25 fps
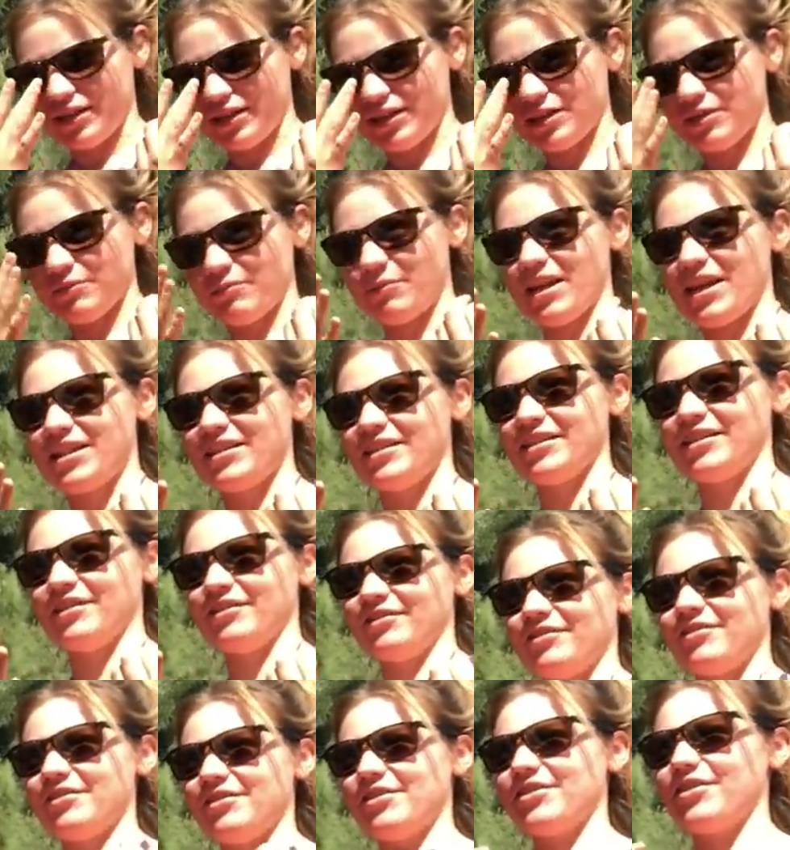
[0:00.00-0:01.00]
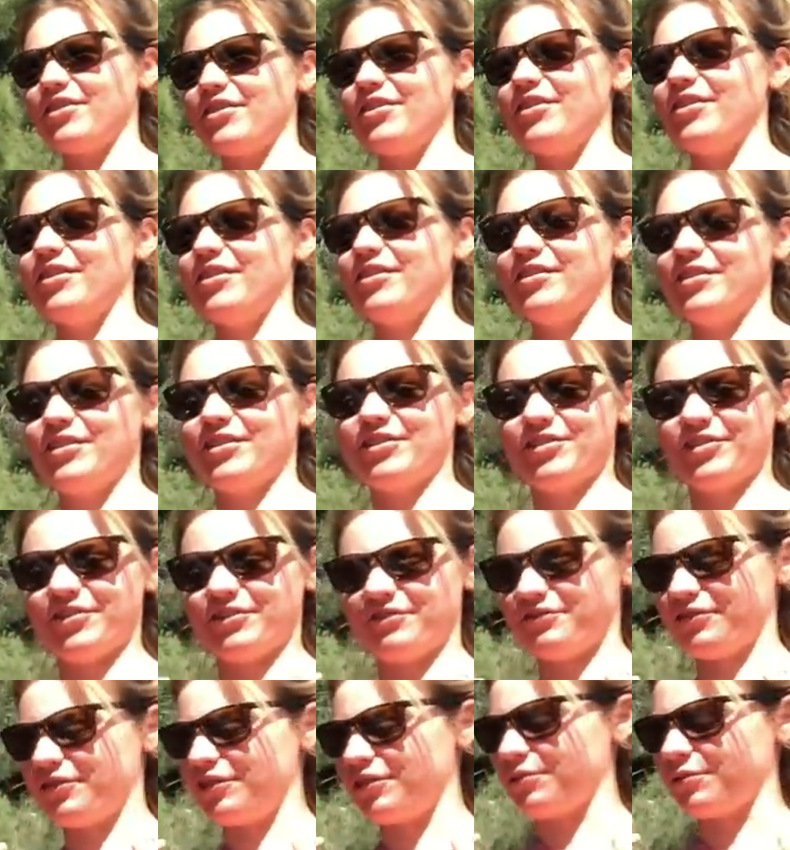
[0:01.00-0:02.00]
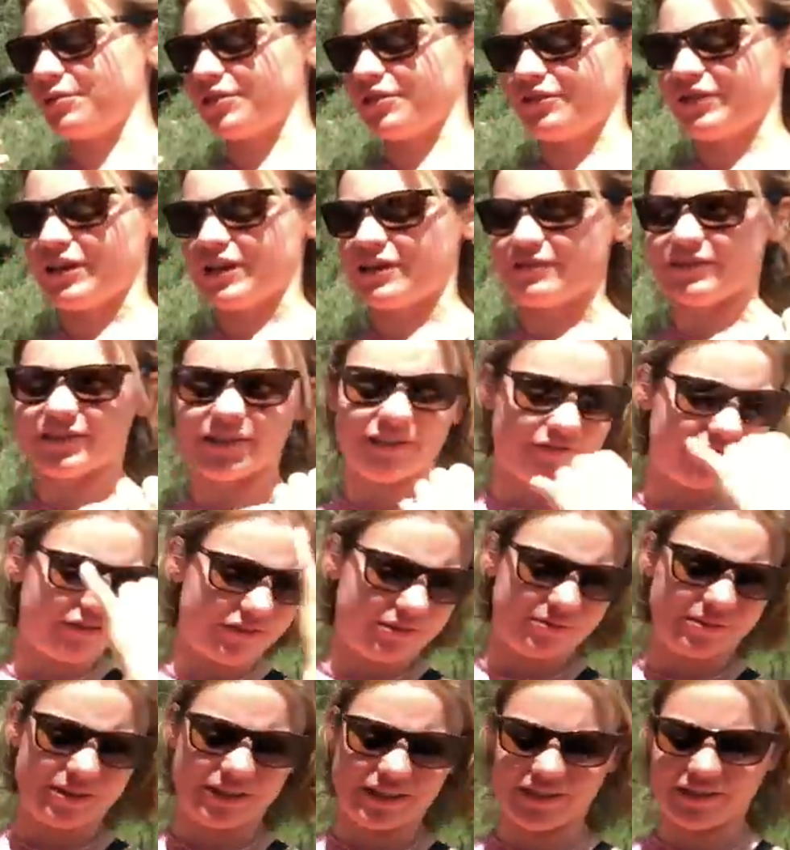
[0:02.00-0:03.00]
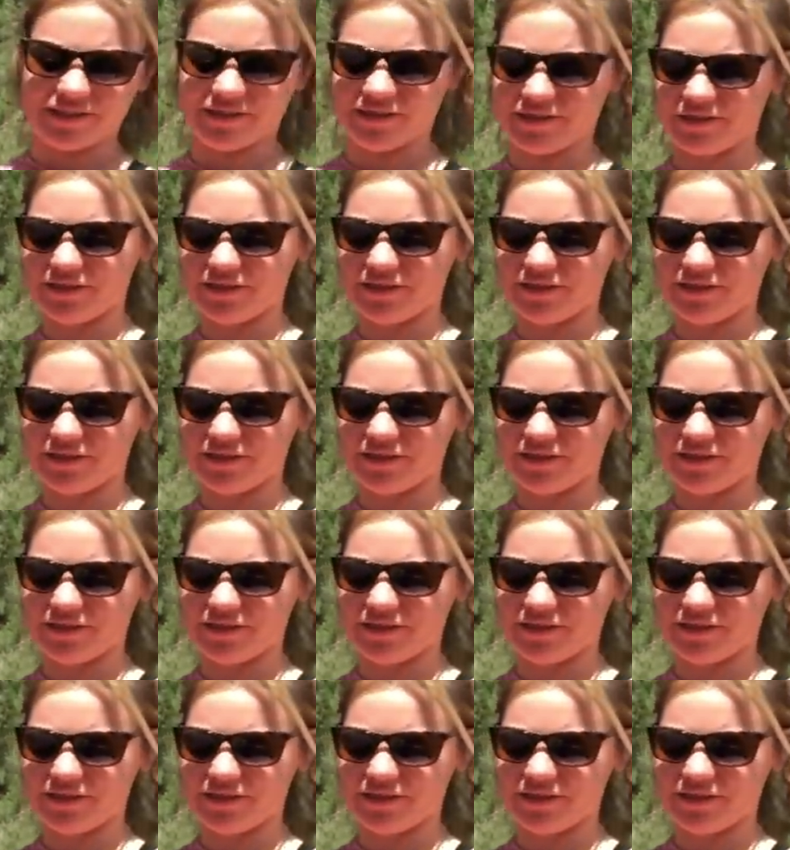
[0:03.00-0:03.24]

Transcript: dependent on Star and used to follow her around everywhere.